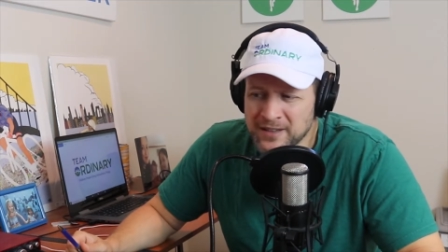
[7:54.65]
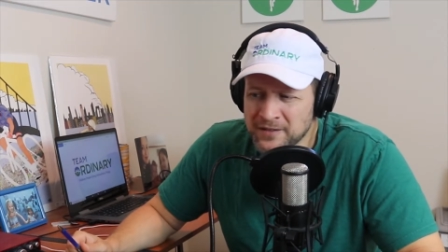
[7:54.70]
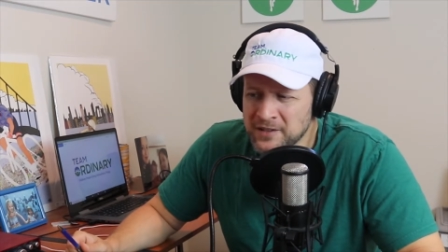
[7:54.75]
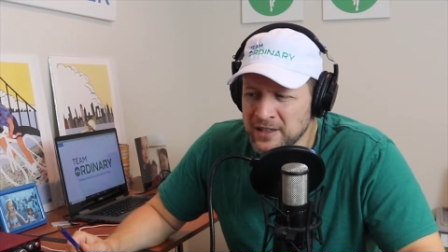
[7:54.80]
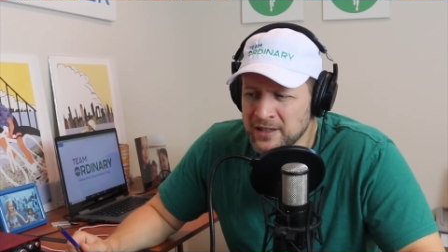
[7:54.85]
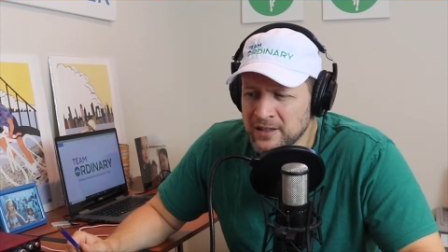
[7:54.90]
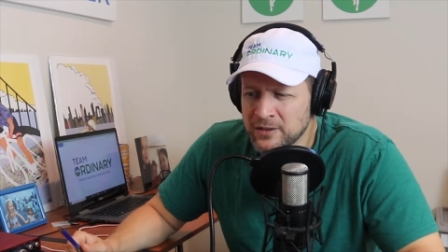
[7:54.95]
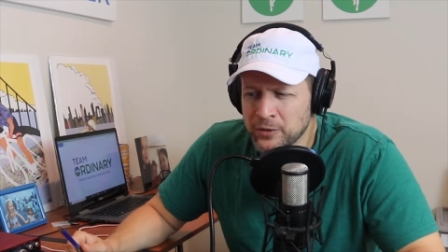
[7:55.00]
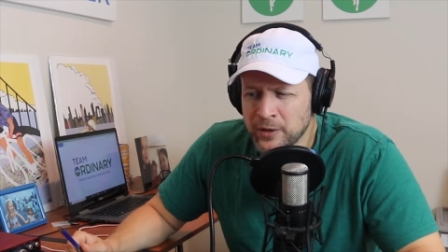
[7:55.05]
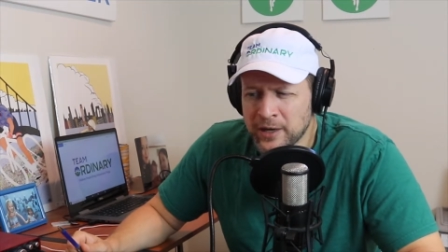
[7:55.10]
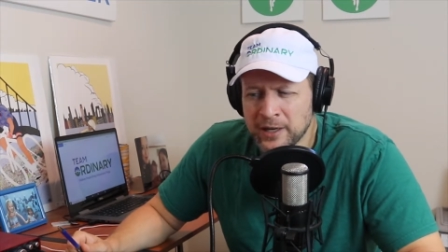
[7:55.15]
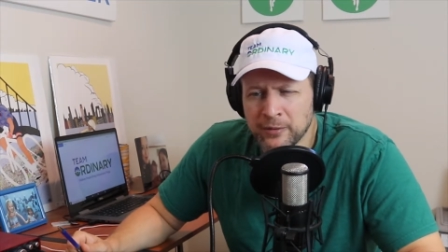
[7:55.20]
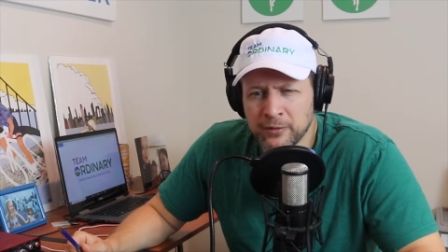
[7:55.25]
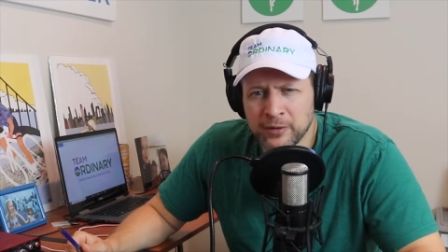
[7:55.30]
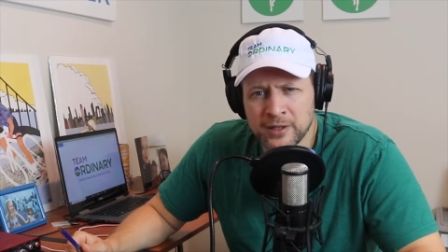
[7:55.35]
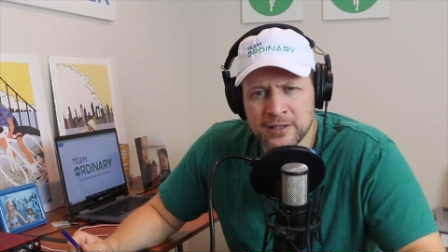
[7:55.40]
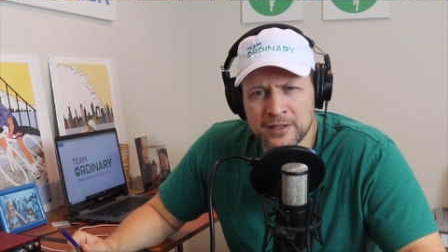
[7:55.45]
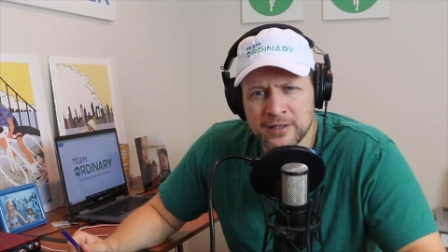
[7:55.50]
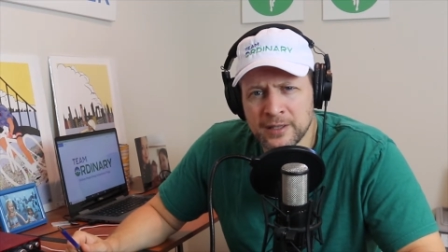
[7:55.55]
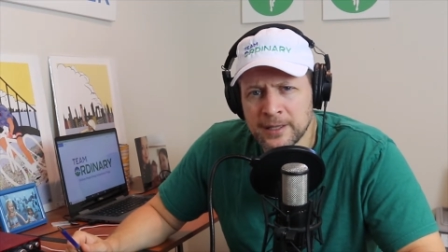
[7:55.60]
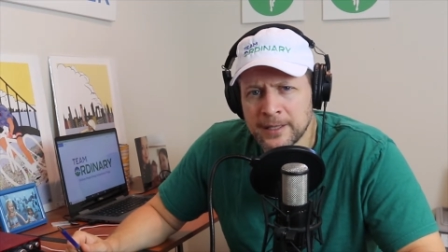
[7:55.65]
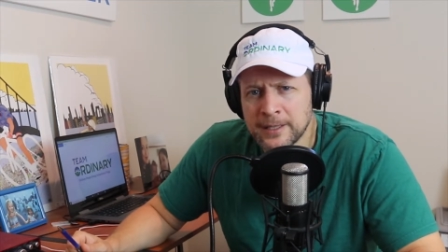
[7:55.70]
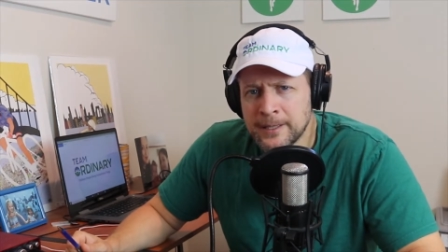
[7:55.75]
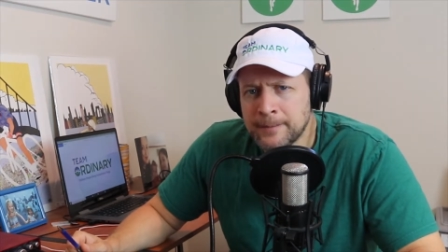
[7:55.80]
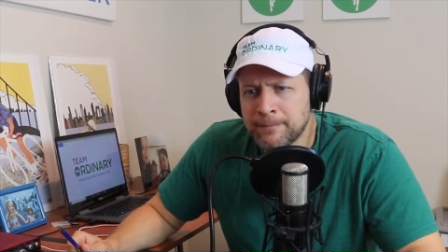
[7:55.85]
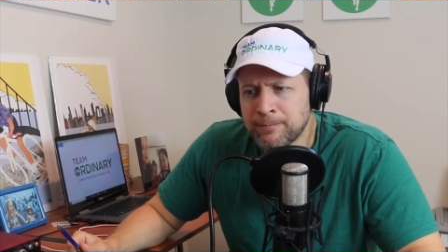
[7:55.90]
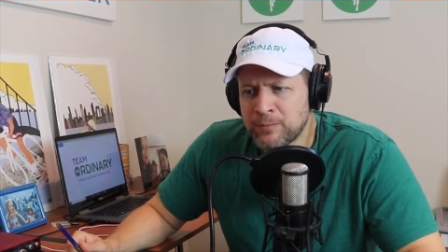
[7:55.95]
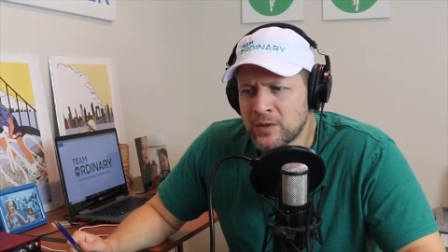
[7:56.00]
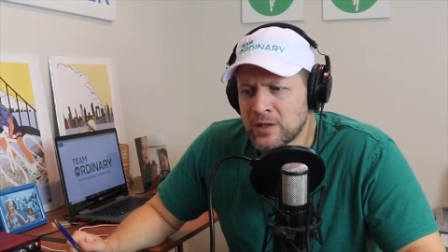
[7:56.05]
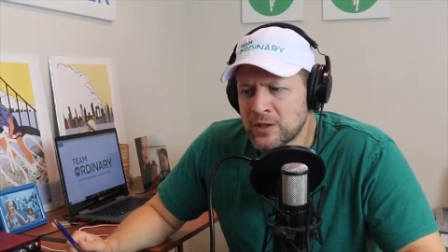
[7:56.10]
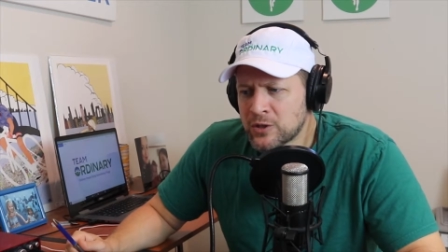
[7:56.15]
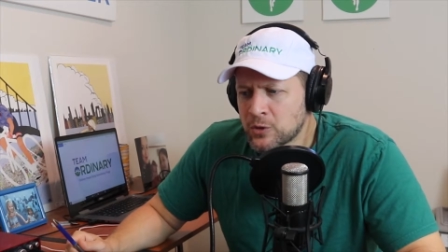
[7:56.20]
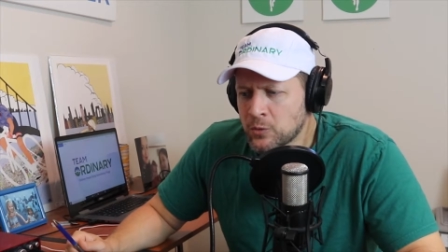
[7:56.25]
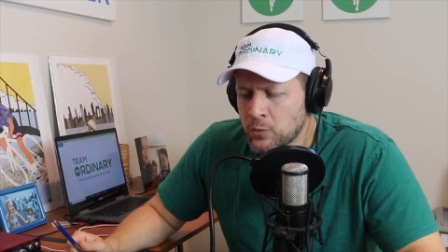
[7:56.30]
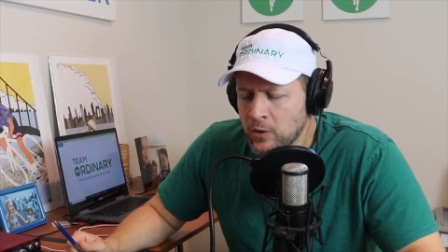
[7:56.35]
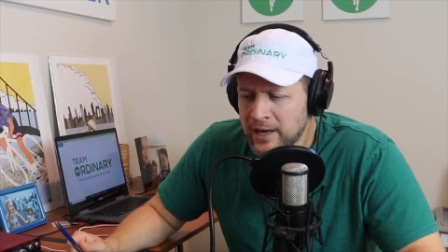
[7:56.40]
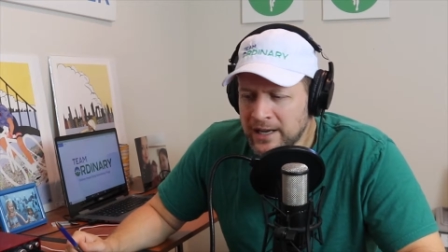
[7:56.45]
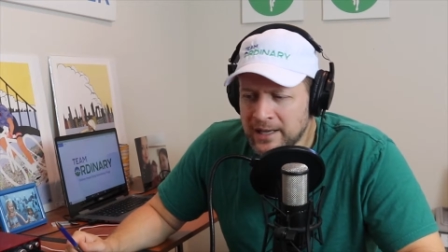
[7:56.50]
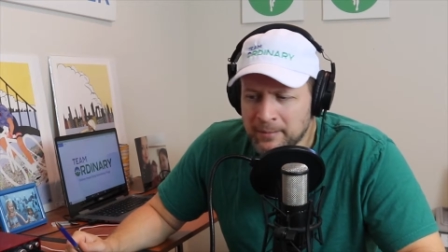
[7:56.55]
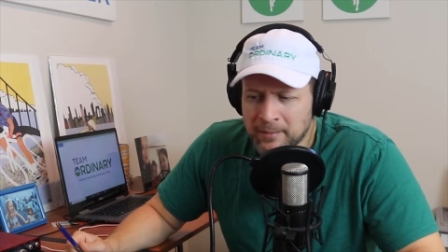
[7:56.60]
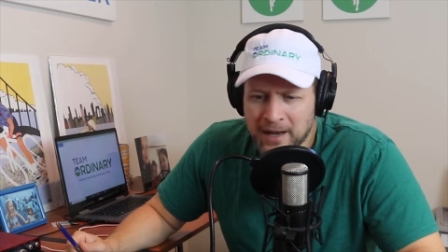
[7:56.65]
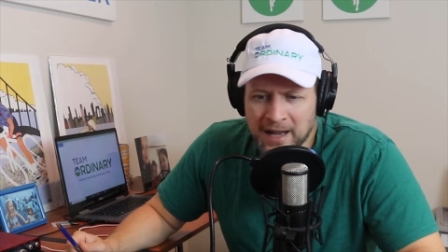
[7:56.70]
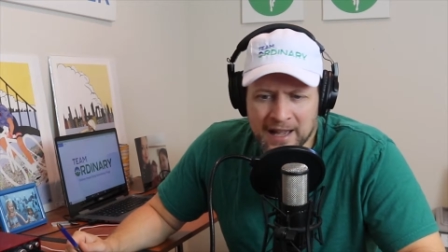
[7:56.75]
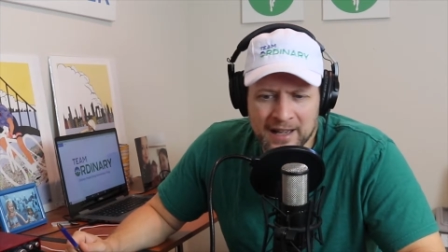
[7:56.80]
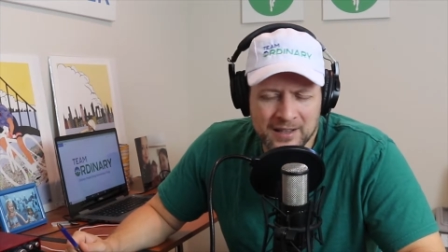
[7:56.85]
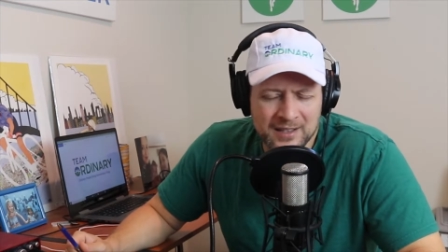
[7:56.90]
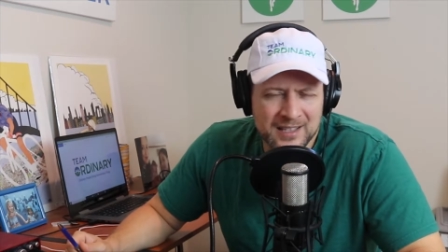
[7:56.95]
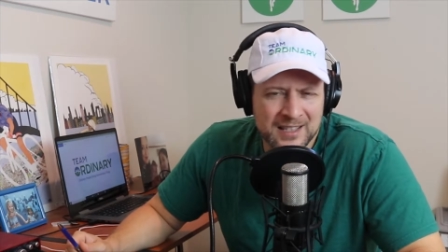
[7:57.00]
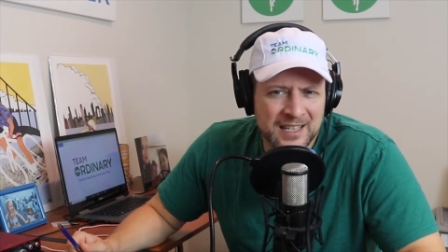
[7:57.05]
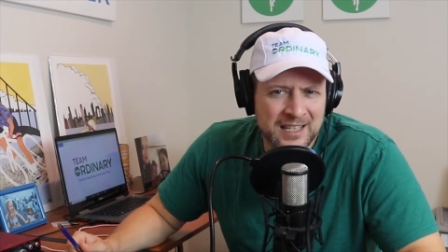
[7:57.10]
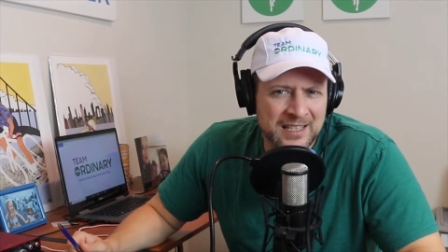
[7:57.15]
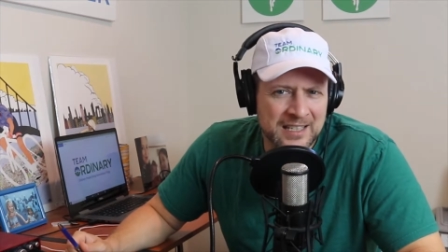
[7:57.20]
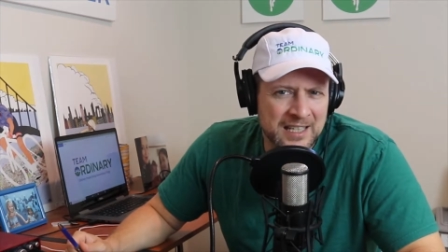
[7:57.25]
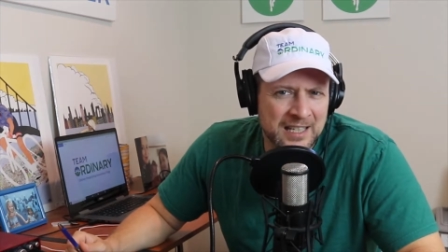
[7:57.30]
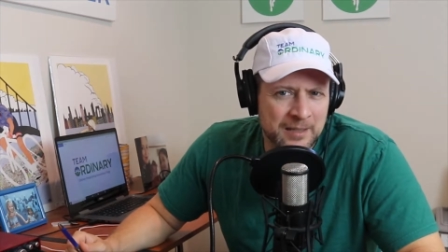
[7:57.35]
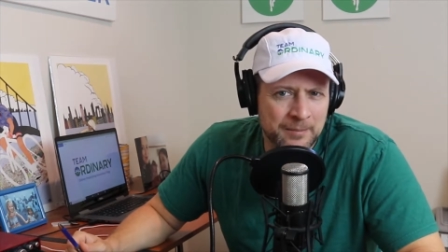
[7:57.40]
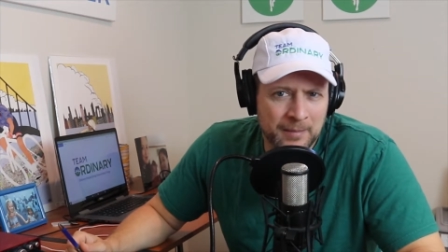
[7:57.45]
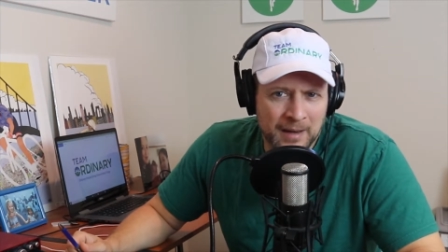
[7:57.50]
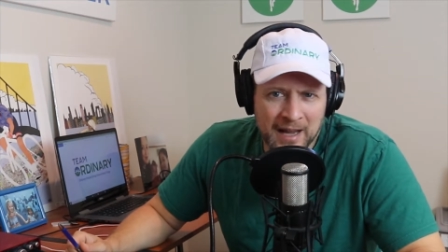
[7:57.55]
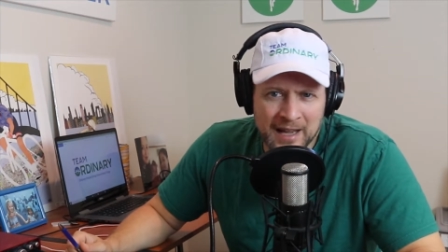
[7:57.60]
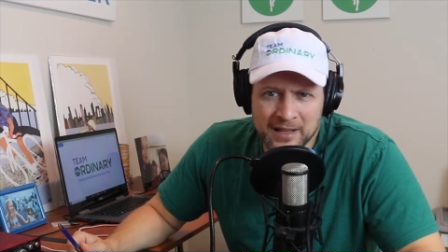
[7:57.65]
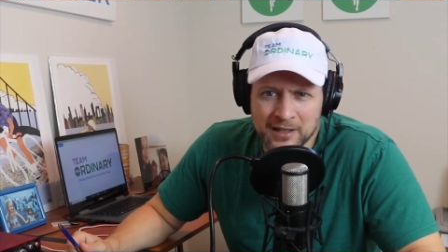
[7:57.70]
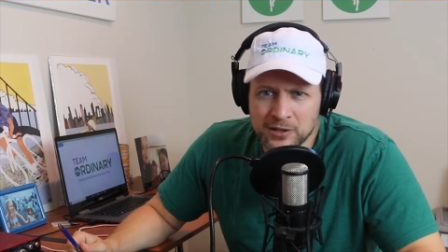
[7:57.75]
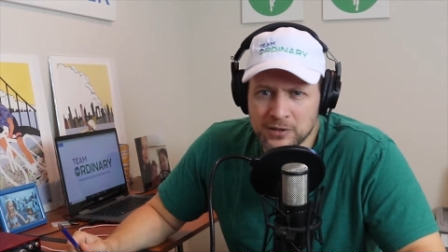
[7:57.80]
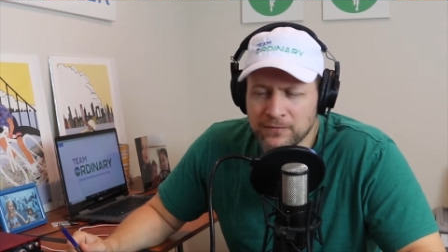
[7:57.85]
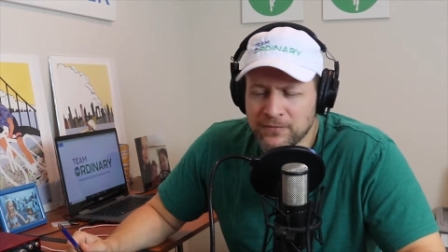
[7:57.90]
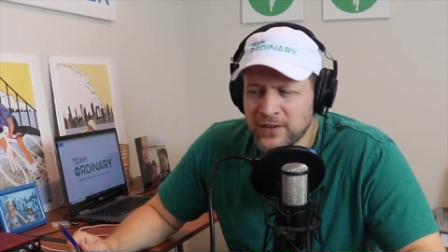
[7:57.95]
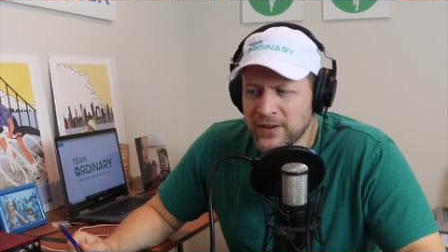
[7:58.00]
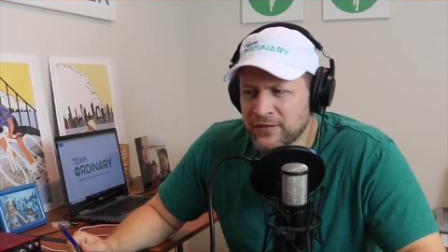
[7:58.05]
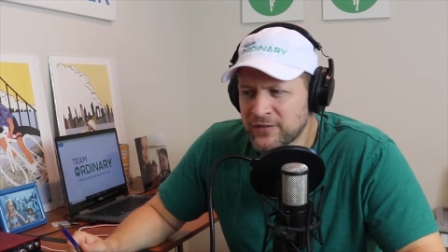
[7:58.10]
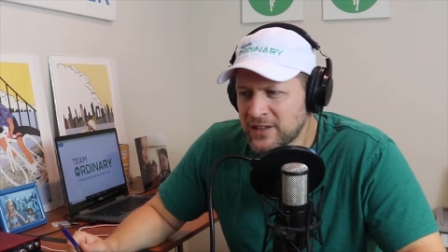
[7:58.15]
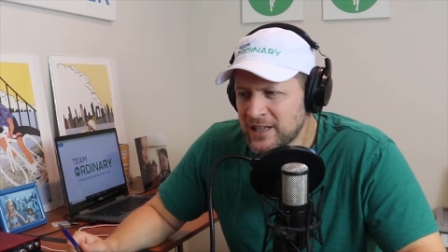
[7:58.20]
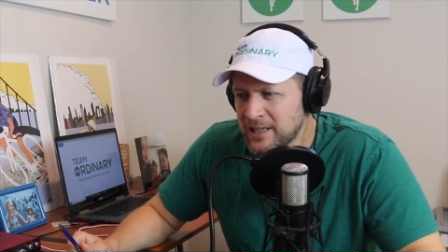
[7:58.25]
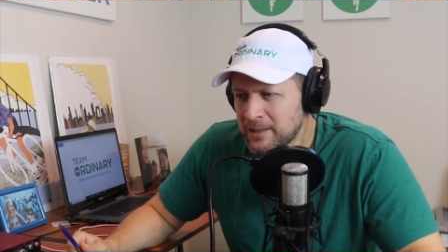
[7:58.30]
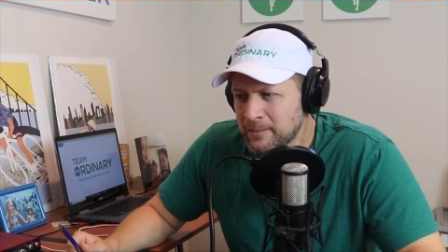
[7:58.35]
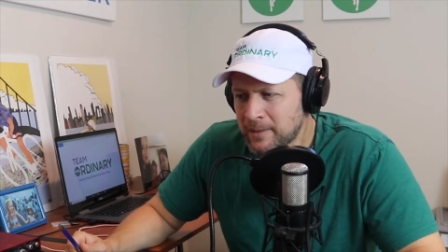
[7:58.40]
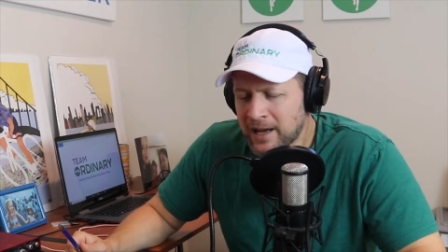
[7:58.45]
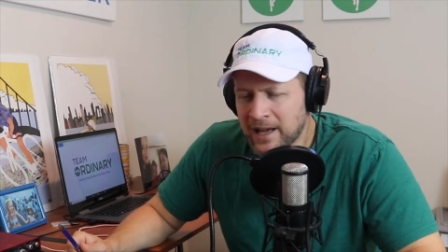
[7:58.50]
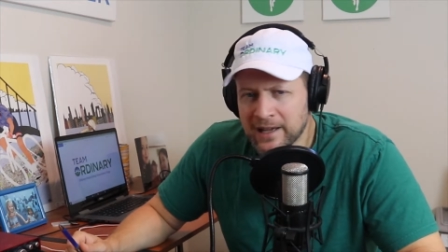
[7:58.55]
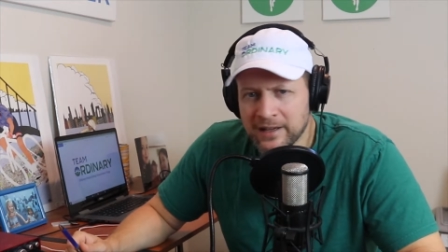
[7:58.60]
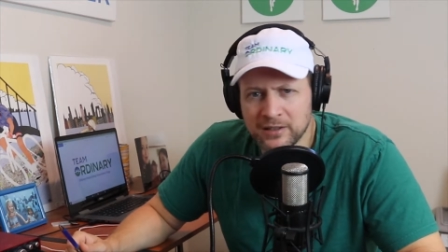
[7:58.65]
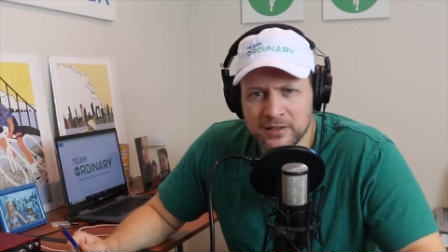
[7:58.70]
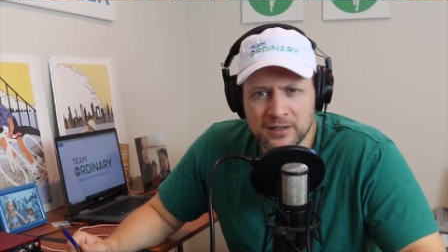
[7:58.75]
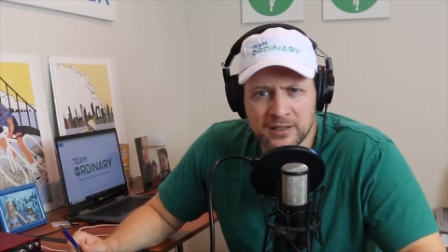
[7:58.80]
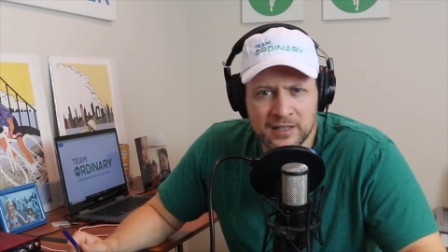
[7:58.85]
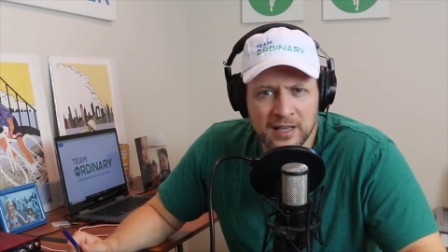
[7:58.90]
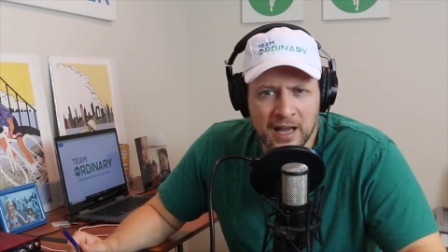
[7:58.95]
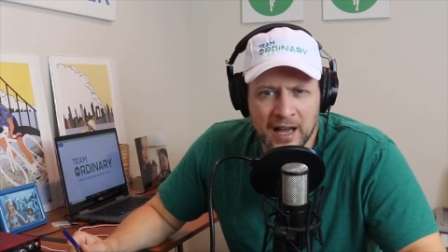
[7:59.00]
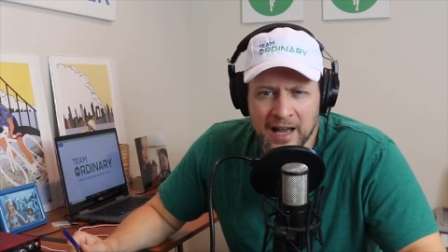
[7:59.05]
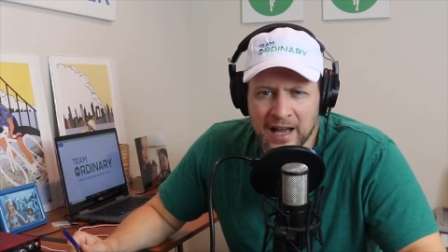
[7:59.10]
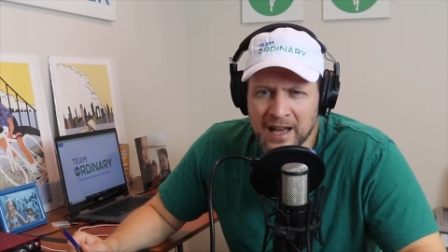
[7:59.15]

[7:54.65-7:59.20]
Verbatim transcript: I've seen training runs 20 miles, 16 miles, 15 miles.